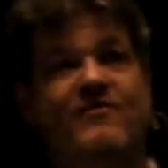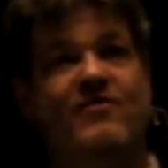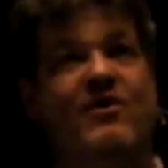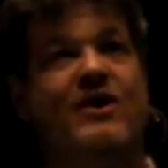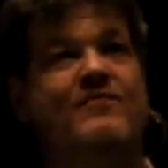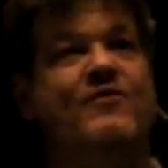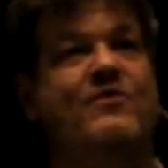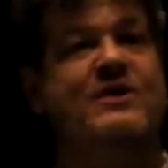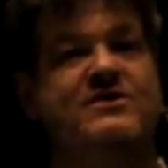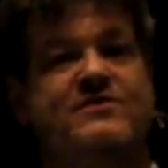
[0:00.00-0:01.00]
the floor up for
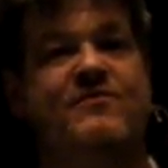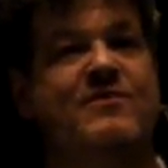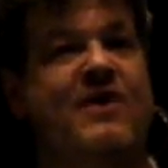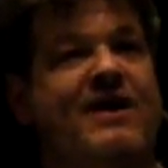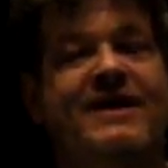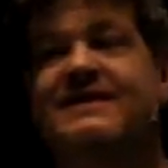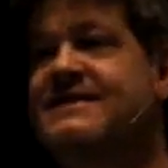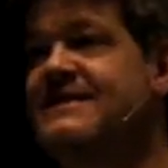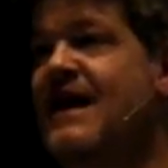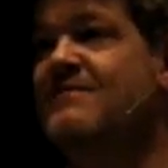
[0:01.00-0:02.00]
questions from the
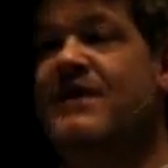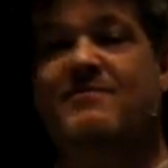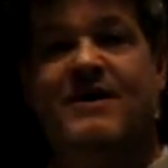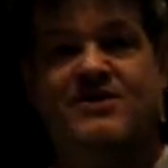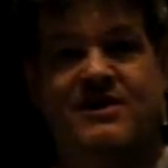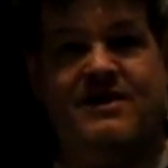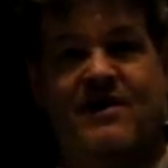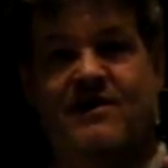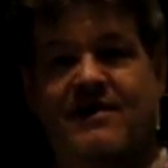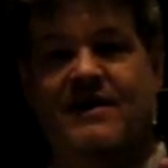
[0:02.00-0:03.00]
audience. As Dominic mentioned, there
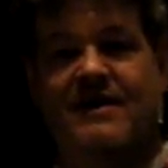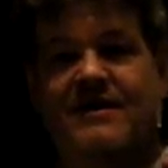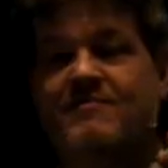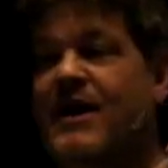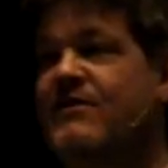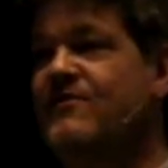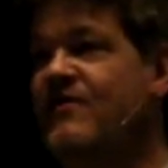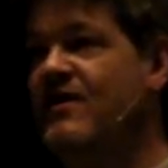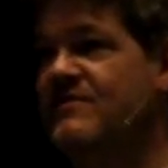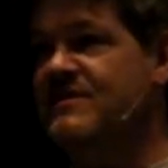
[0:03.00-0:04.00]
are
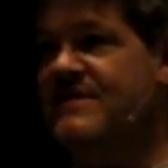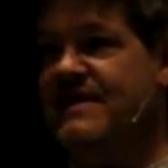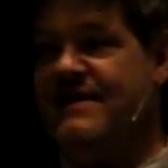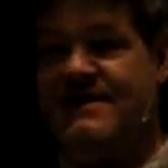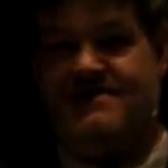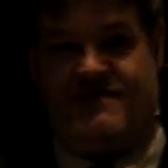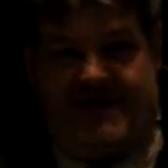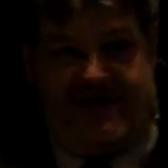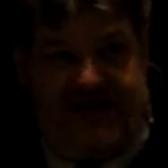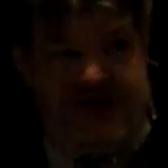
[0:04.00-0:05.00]
microphones at
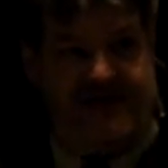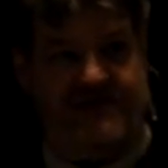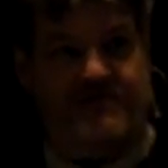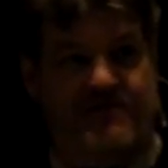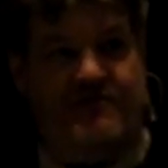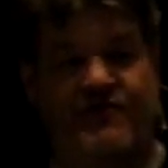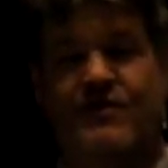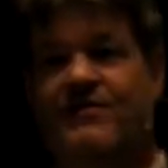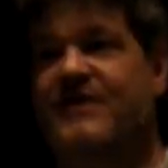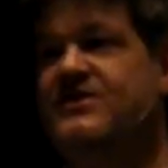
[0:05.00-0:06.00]
the
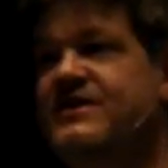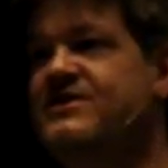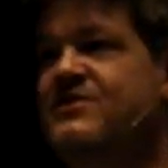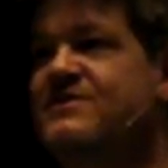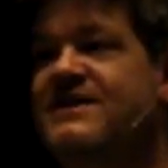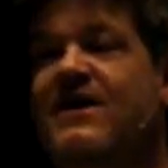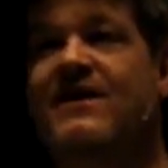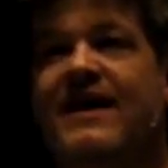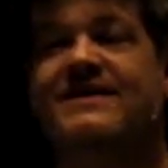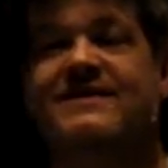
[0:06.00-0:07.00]
foot of each of these 2
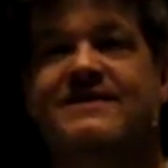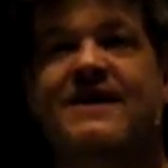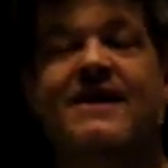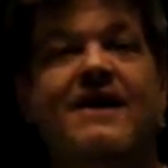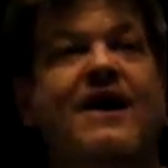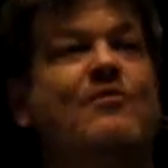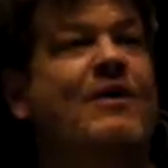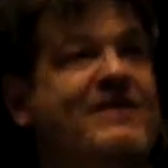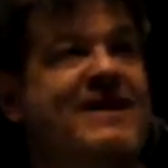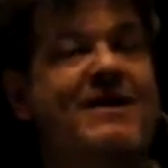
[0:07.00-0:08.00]
staircases.
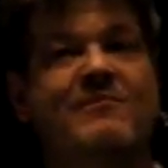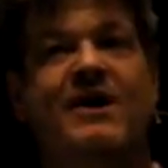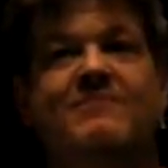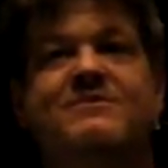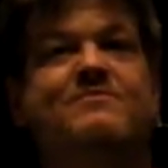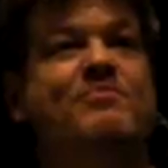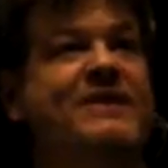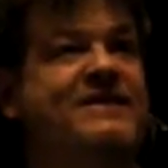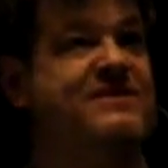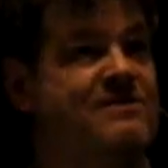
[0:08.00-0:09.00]
When the time comes,
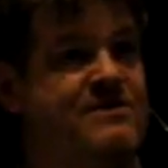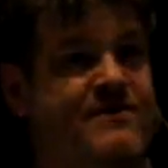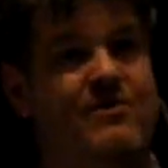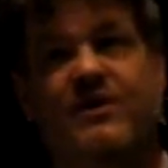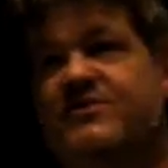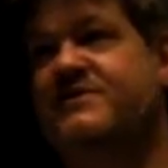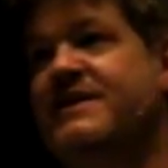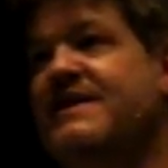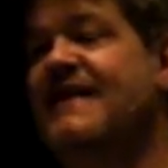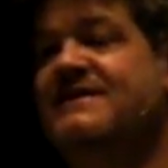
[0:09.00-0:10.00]
please, those of you who are
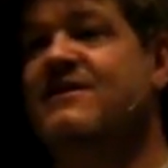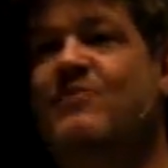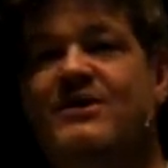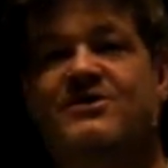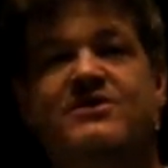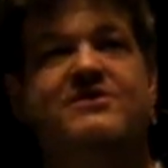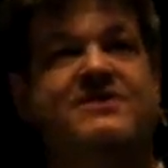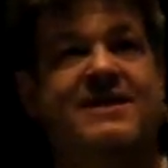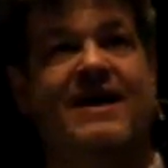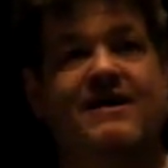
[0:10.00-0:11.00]
interested in asking questions,
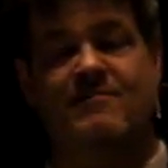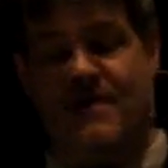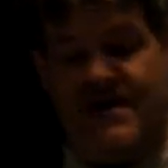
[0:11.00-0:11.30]
just line up